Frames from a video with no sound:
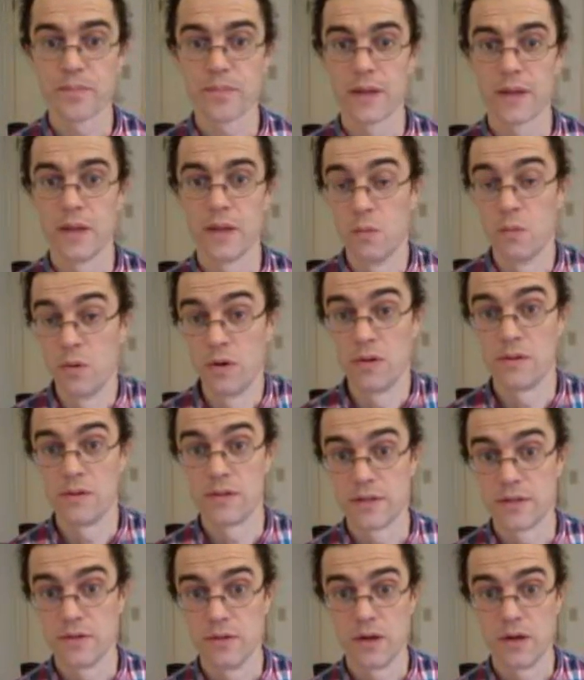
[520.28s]
The world's
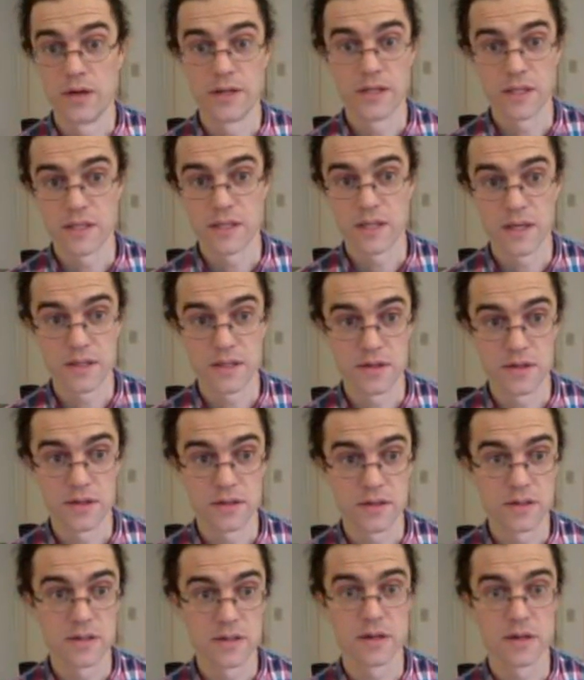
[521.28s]
two largest
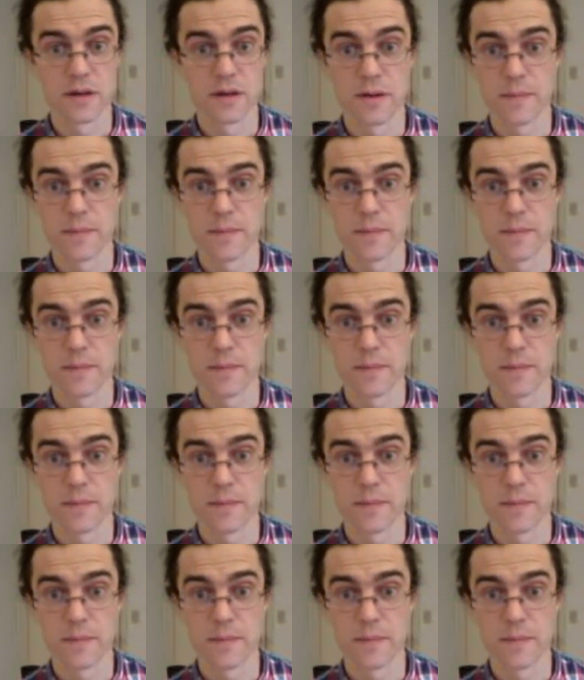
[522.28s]
deserts,